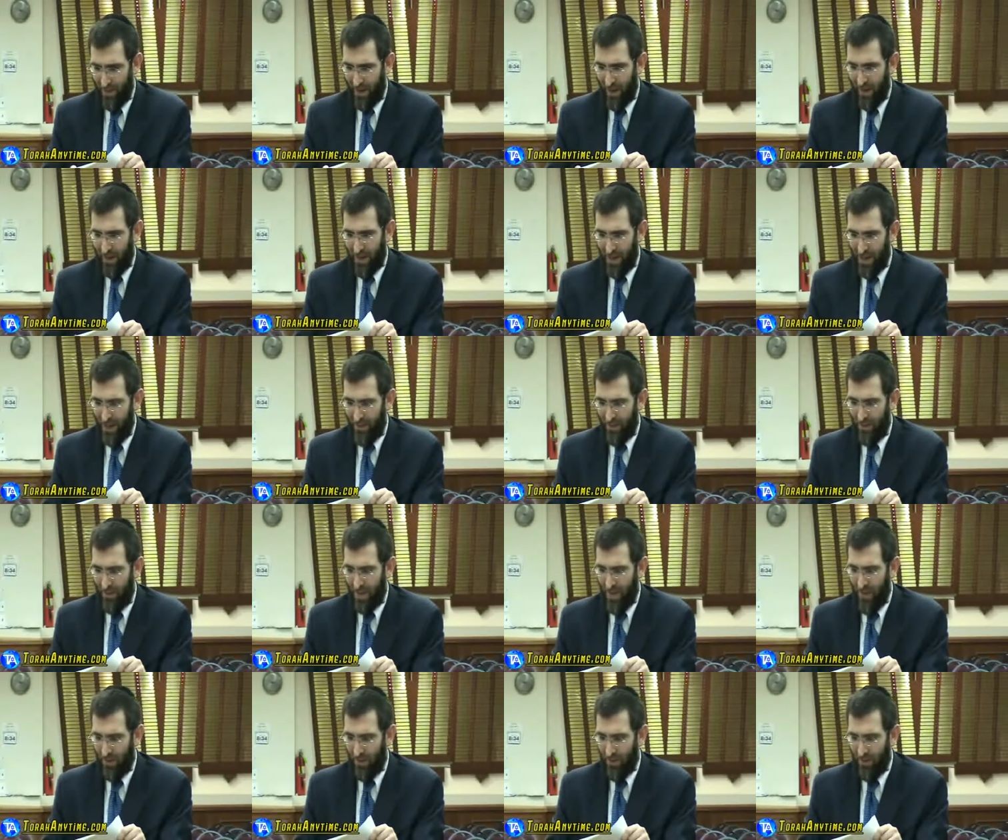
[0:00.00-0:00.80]
Ladies,
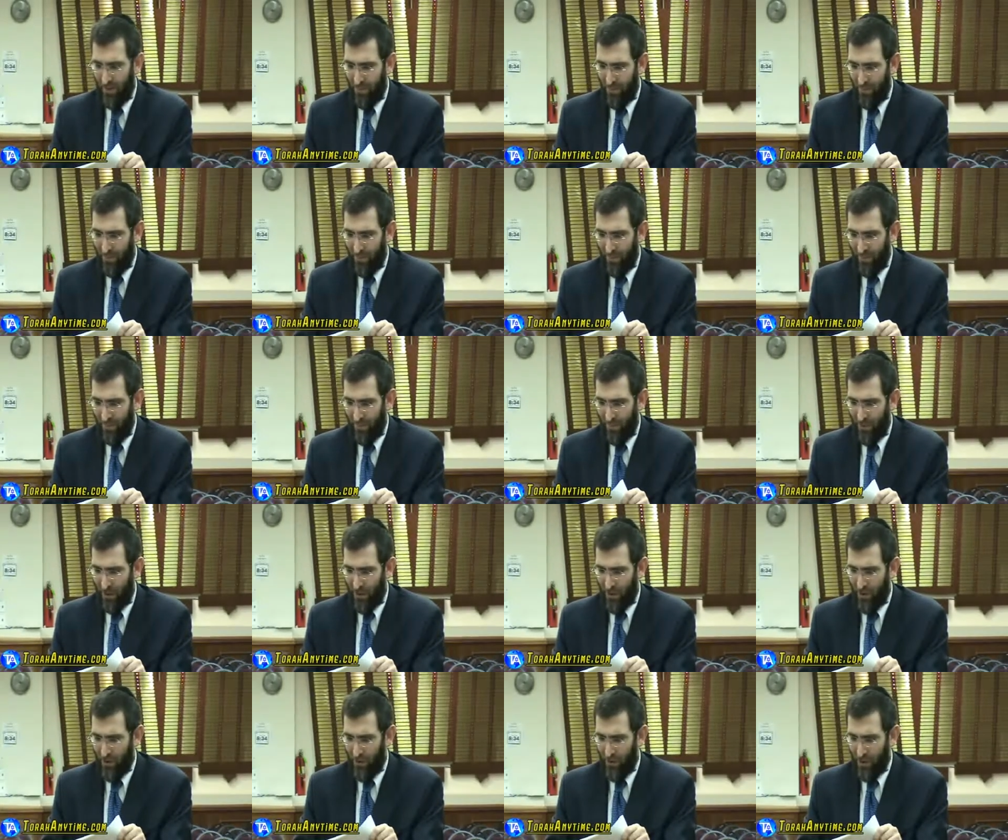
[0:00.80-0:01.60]
help me with that one.
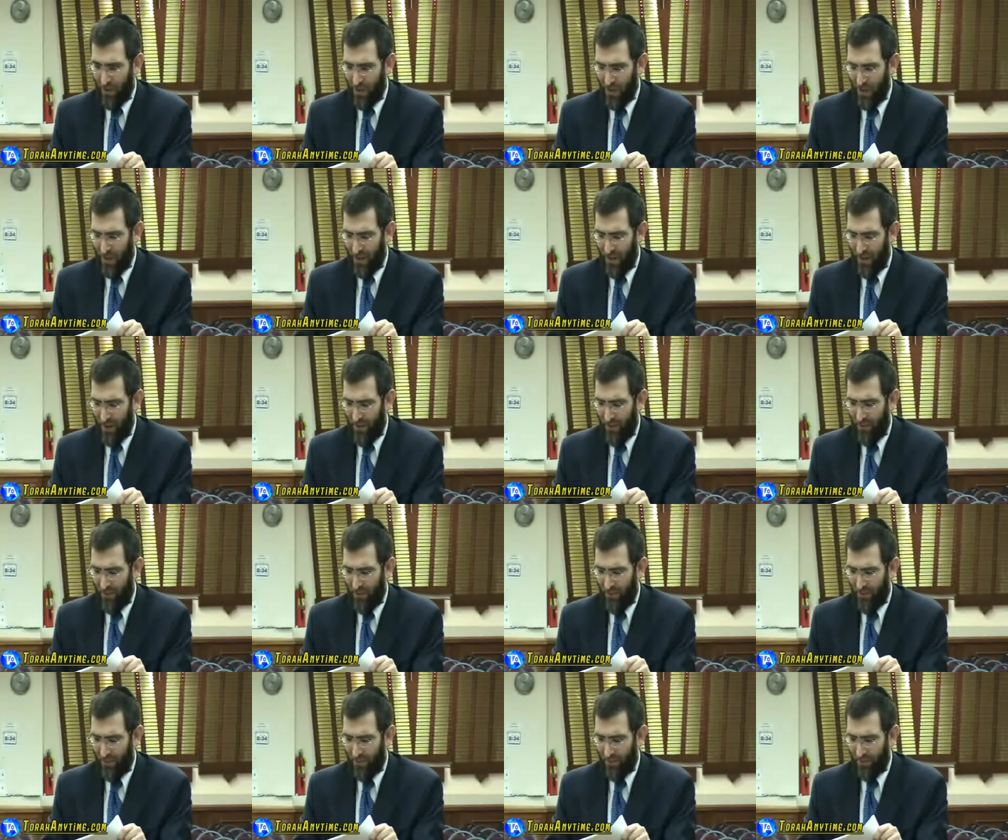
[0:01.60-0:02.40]
What's she really saying in
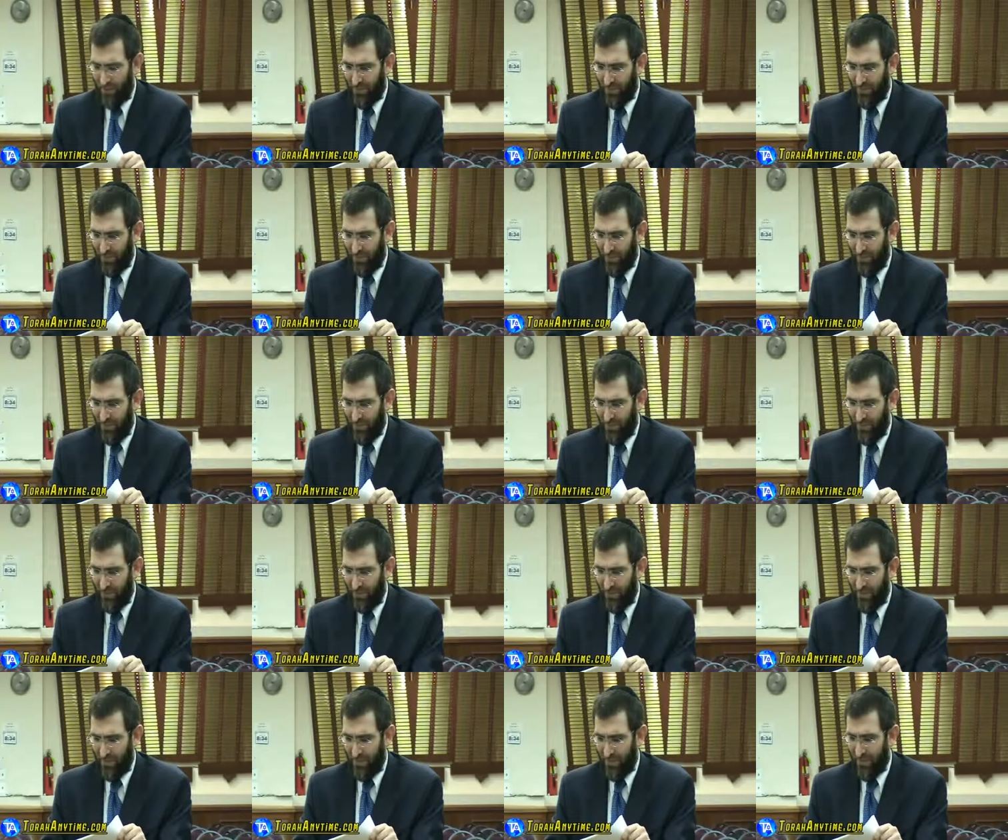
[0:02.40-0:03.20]
that one?
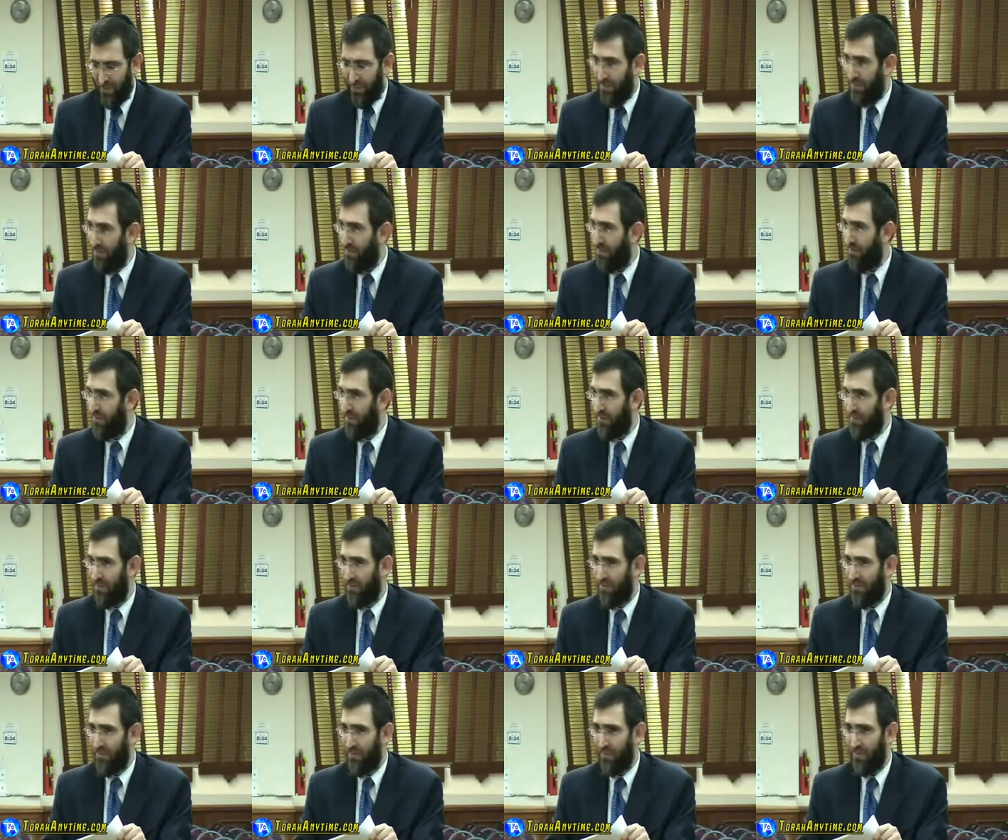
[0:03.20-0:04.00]
She's not
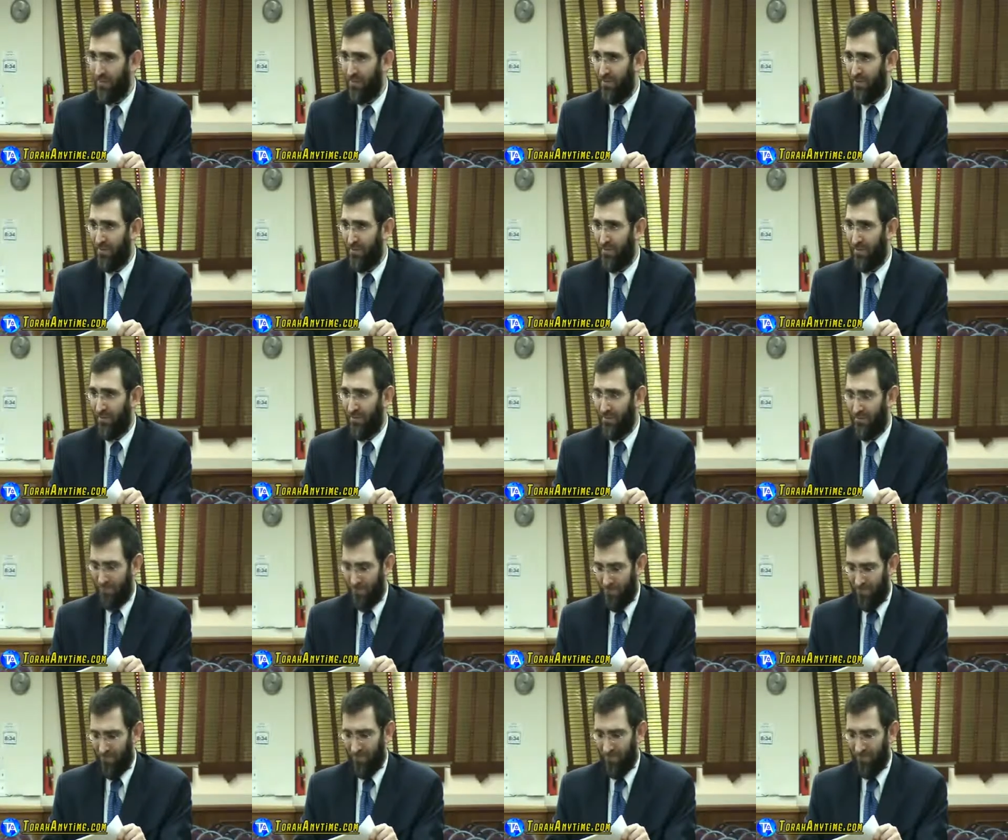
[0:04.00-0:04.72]
getting back to him.